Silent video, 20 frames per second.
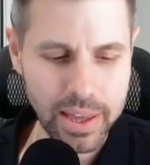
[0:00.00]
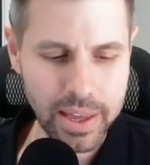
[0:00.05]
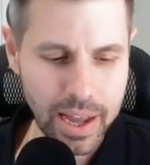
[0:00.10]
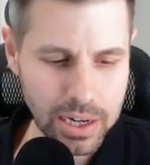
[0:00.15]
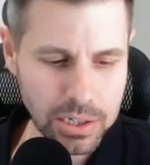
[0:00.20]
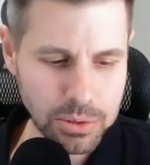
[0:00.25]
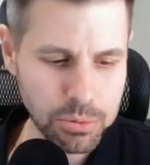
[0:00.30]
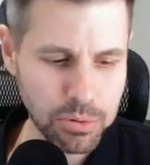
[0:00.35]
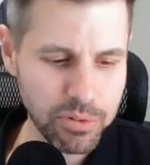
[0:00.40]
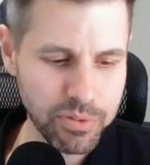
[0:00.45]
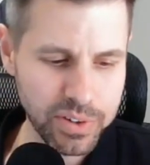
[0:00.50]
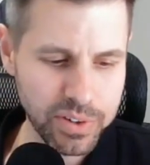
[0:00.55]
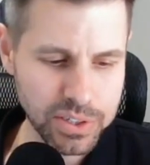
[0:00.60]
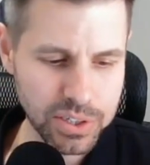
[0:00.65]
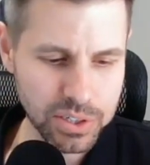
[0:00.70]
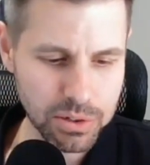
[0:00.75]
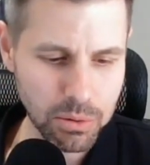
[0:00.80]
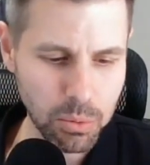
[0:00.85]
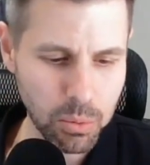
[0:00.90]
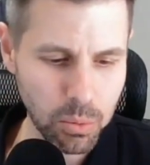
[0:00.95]
actual
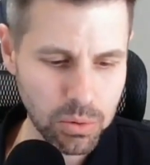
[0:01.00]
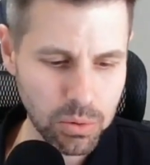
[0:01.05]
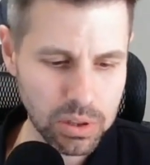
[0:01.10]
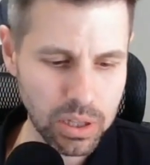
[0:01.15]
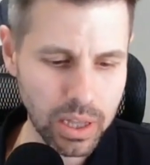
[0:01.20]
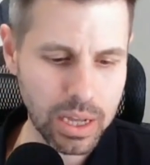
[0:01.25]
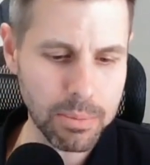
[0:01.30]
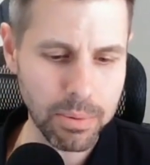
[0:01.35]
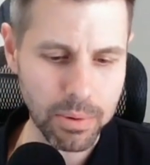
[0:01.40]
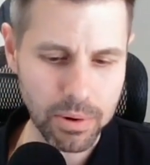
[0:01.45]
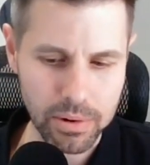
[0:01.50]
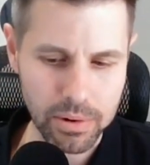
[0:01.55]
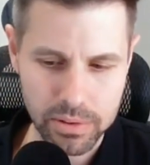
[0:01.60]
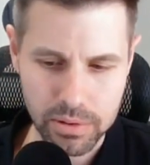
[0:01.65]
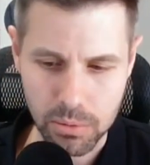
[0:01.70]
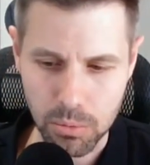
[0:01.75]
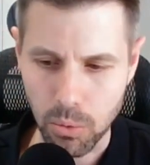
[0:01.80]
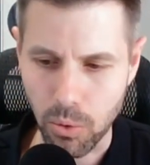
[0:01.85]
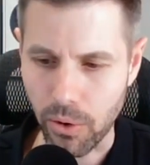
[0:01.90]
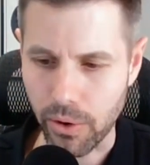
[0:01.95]
physical labor, the
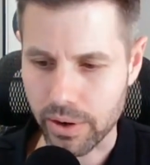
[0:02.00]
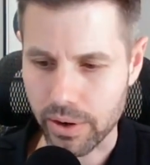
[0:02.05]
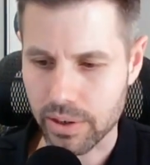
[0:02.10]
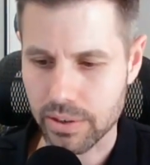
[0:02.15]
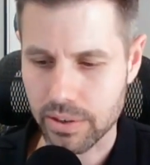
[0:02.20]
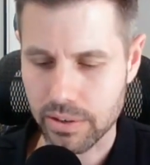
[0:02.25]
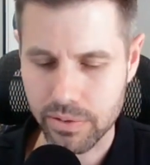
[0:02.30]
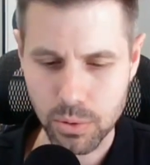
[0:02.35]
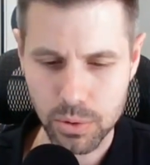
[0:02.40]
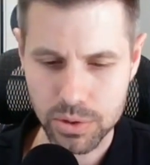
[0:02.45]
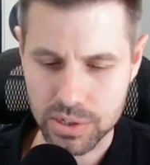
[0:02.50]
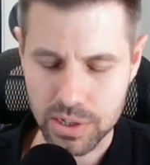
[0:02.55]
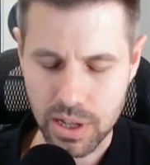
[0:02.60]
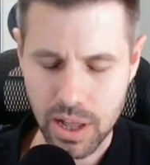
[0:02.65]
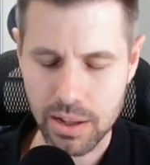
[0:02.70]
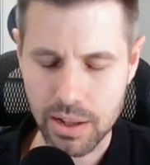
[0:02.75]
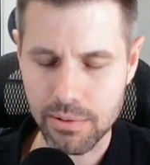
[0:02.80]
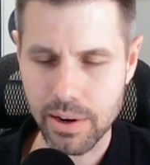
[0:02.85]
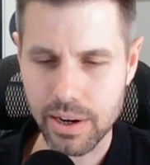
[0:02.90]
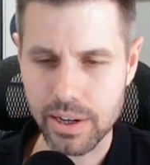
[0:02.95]
work. Of course
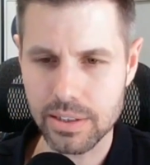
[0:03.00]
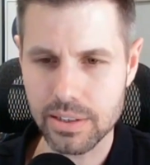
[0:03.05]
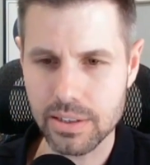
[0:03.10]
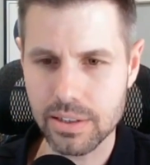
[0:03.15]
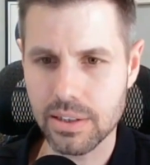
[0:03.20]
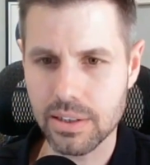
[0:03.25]
not, right?